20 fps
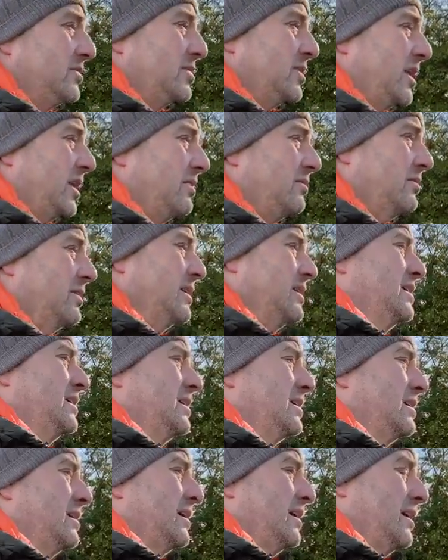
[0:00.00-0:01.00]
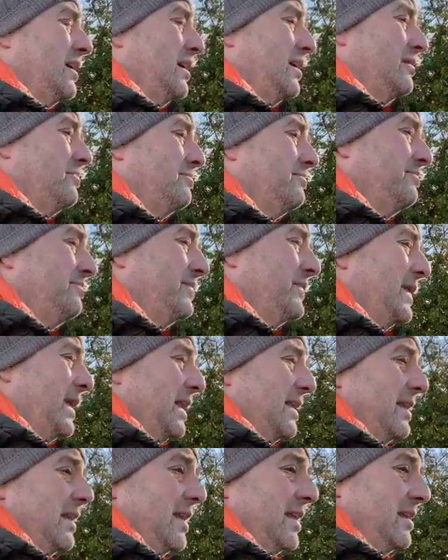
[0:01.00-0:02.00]
So, and
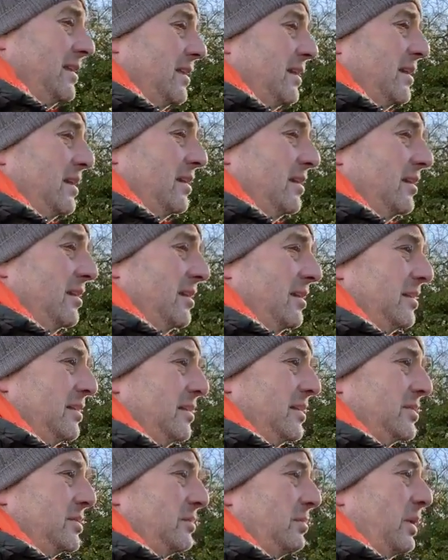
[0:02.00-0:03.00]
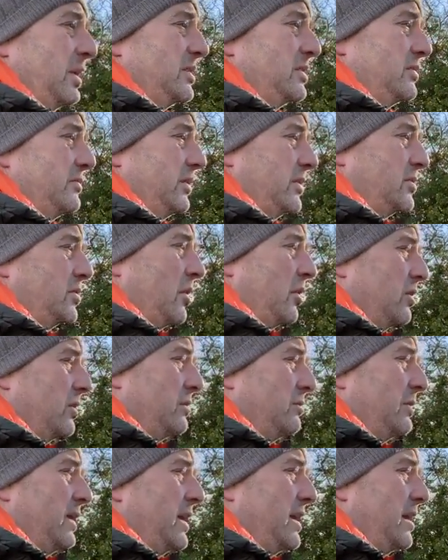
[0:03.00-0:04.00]
then there's a bunch of us kind
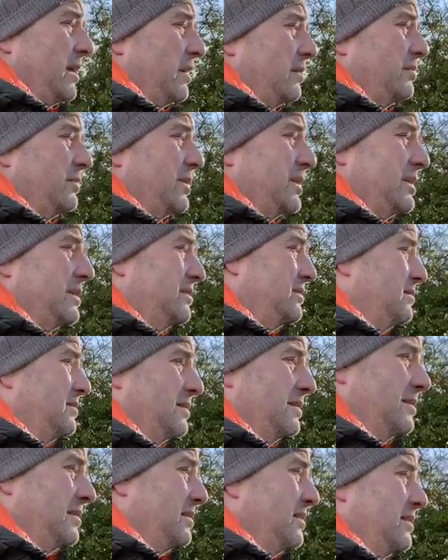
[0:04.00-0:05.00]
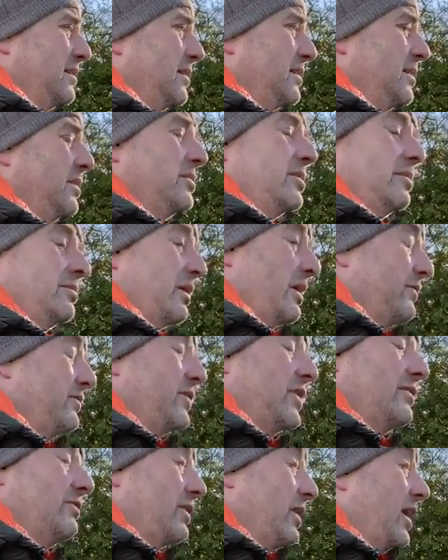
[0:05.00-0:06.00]
of meet up, and you don't have
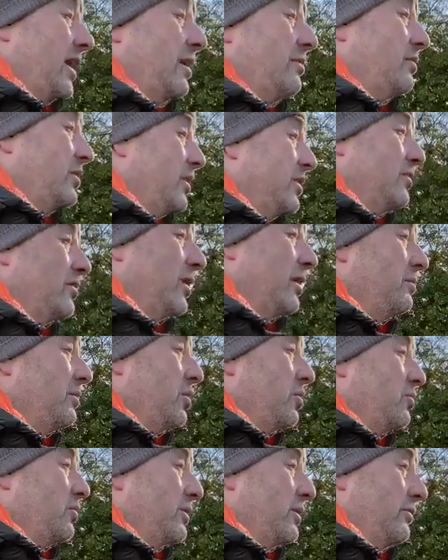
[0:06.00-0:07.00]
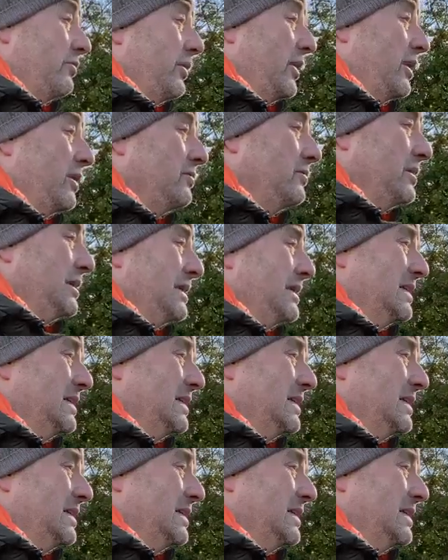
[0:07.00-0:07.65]
to have a camera. You can come along with your phone.